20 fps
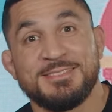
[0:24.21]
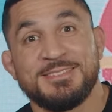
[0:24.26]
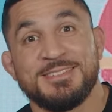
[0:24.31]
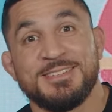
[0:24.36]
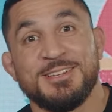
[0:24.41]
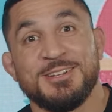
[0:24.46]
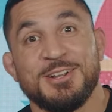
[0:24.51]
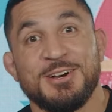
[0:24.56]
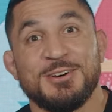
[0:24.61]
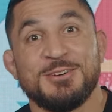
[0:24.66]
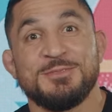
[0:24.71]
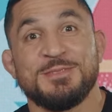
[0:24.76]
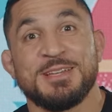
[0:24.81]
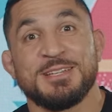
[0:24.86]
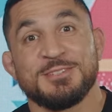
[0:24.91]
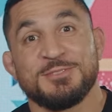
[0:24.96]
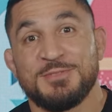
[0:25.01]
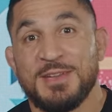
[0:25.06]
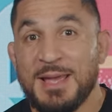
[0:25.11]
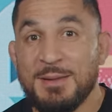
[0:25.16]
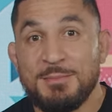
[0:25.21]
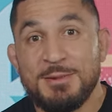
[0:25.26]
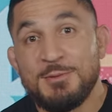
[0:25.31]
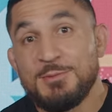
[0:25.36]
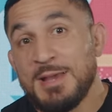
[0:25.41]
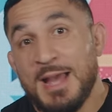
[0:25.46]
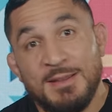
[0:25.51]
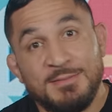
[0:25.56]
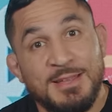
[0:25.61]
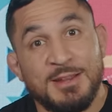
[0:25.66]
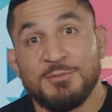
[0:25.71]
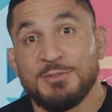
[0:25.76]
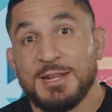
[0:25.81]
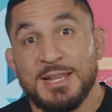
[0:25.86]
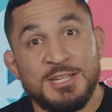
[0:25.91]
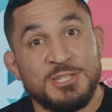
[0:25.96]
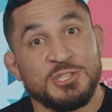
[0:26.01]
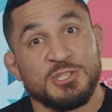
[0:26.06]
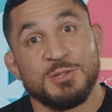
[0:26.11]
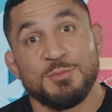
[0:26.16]
you know, because family, we have that
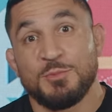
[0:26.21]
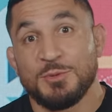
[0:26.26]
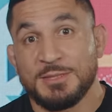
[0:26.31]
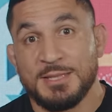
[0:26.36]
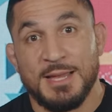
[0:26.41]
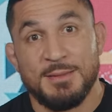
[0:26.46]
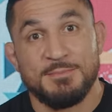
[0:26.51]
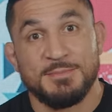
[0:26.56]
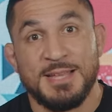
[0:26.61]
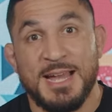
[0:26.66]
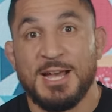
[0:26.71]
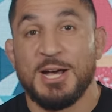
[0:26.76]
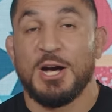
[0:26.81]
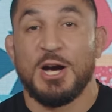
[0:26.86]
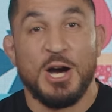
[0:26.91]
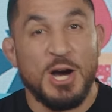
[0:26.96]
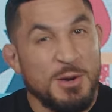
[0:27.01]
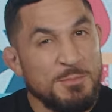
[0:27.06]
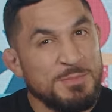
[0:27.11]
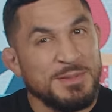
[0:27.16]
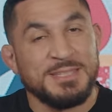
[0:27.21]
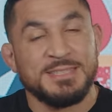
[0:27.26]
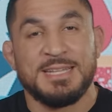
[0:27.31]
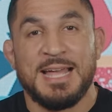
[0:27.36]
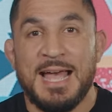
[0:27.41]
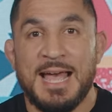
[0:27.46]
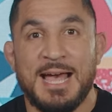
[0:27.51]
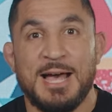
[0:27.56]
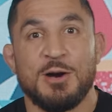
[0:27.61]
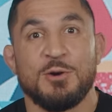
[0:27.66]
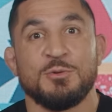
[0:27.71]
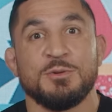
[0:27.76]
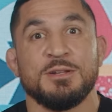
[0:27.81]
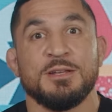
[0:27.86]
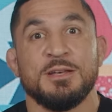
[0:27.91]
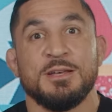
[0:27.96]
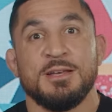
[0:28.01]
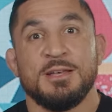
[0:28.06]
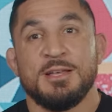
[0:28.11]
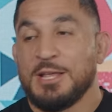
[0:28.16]
relationship with them, that up and down,
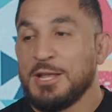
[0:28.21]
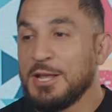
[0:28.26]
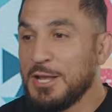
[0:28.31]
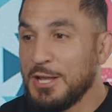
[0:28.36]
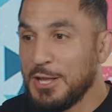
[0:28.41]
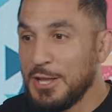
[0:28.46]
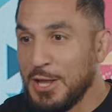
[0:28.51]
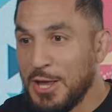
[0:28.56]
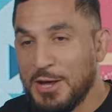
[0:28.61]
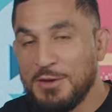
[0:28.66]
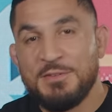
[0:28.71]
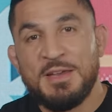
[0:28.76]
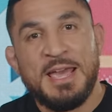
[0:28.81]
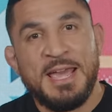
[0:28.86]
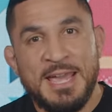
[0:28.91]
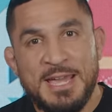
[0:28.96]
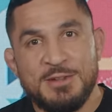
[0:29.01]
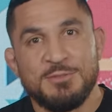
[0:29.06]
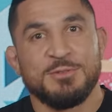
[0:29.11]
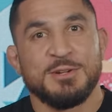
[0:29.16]
love hate.